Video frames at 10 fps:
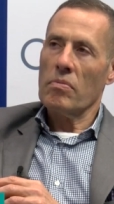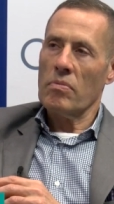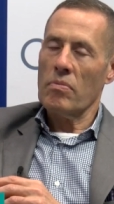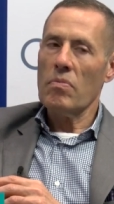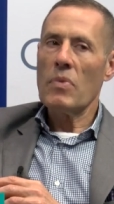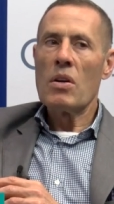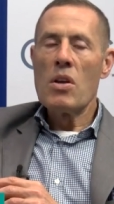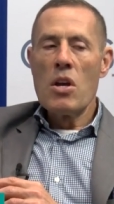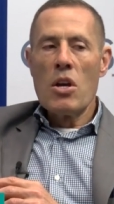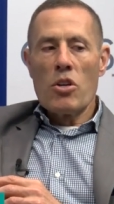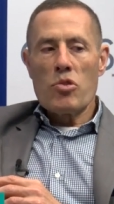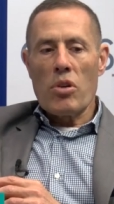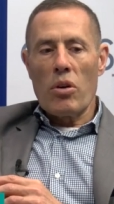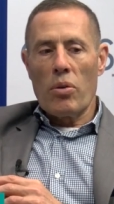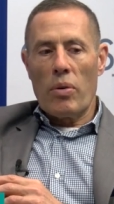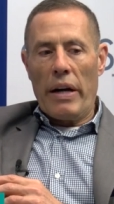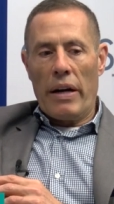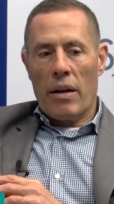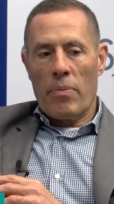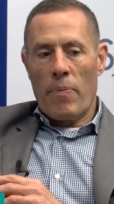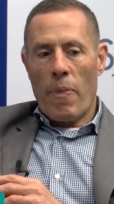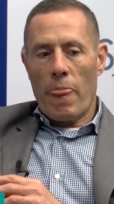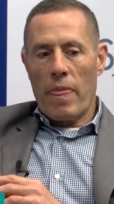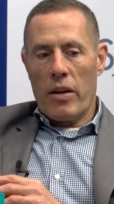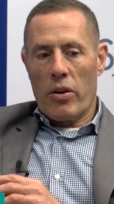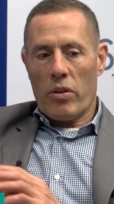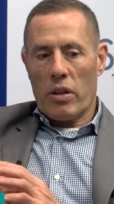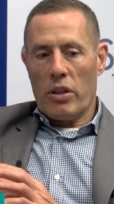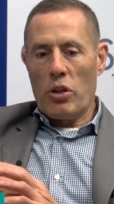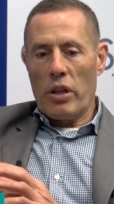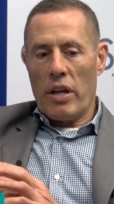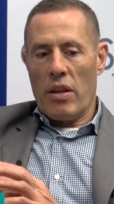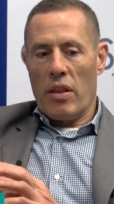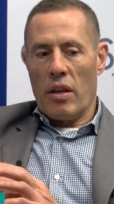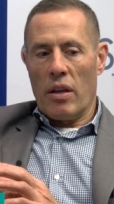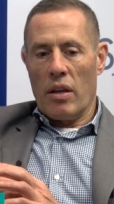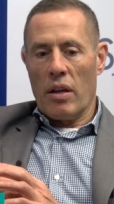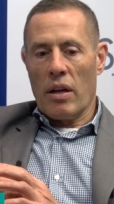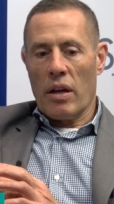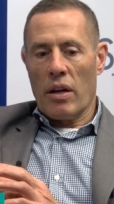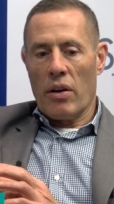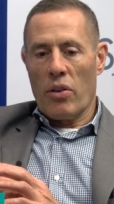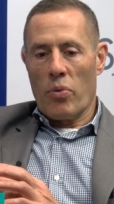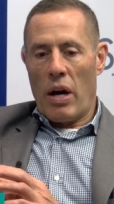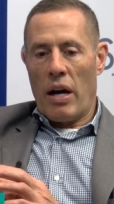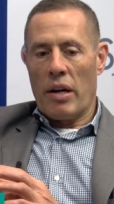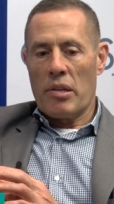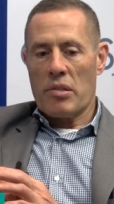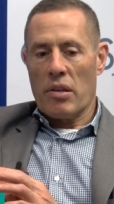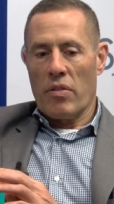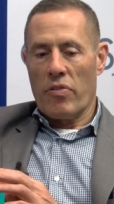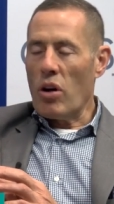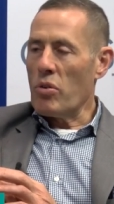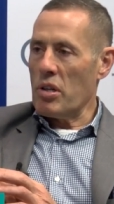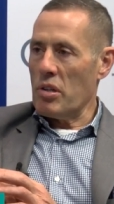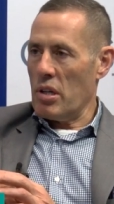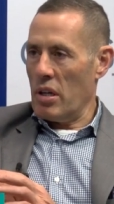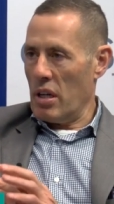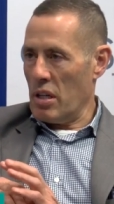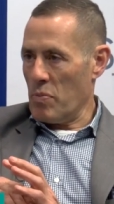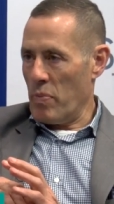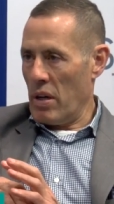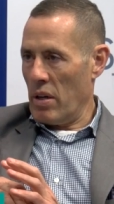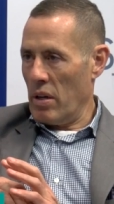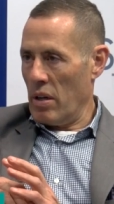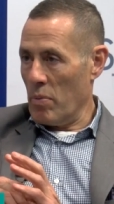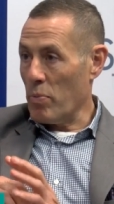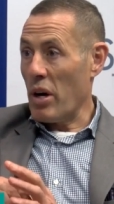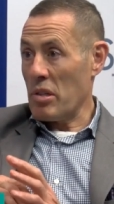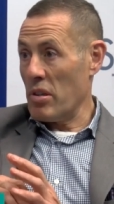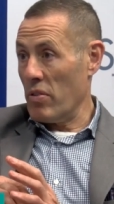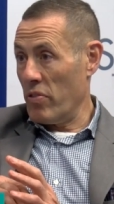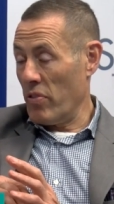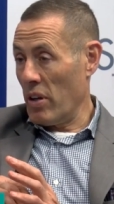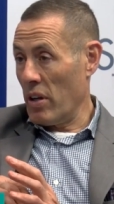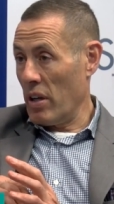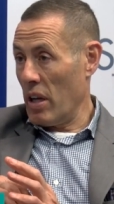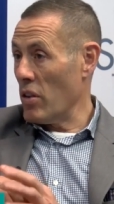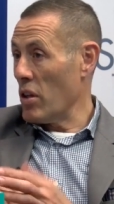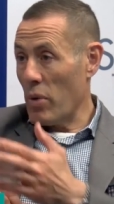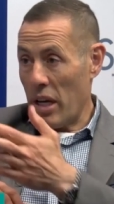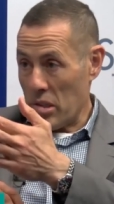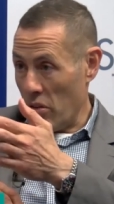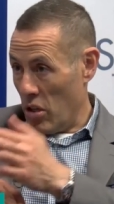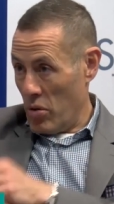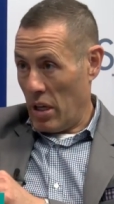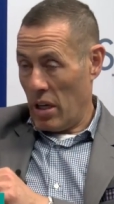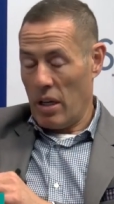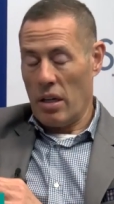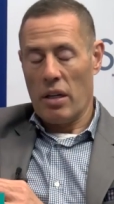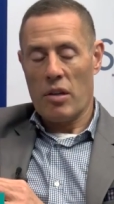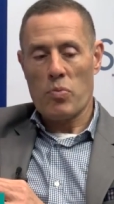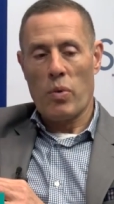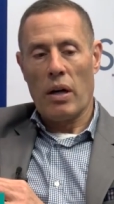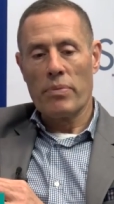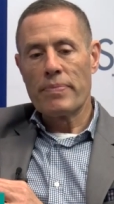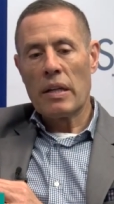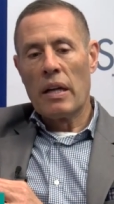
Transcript: Mm -hmm. So, um, you know, clearly the, uh, the rise of OTT has been impressive uh, in the US and the UK as well.